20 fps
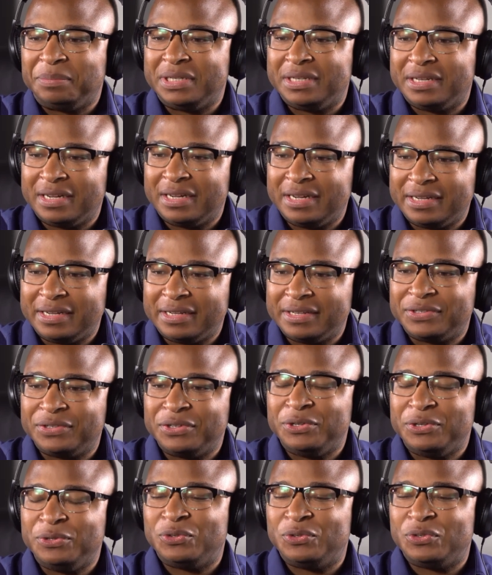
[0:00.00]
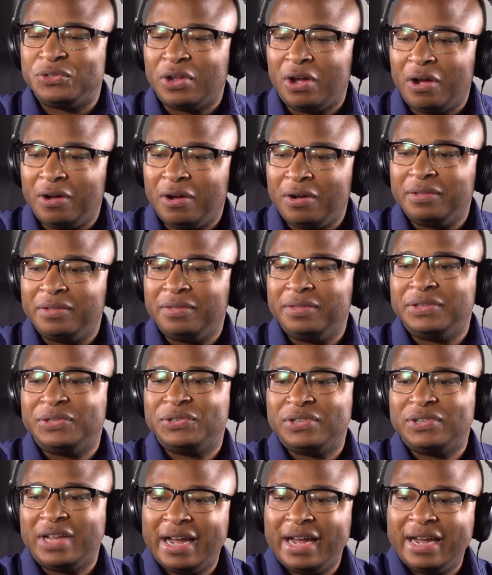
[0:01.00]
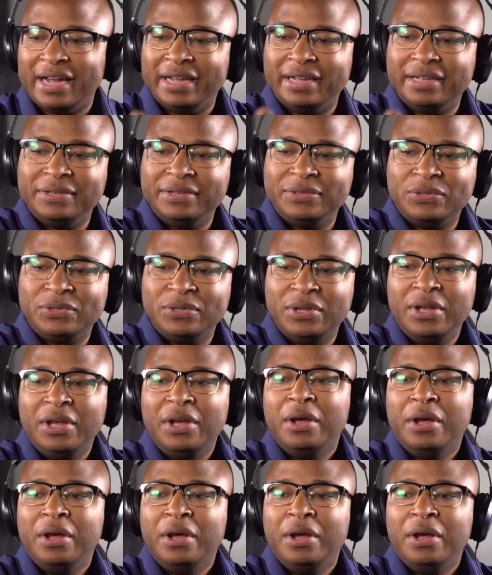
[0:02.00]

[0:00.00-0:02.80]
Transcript: because you saw the signs,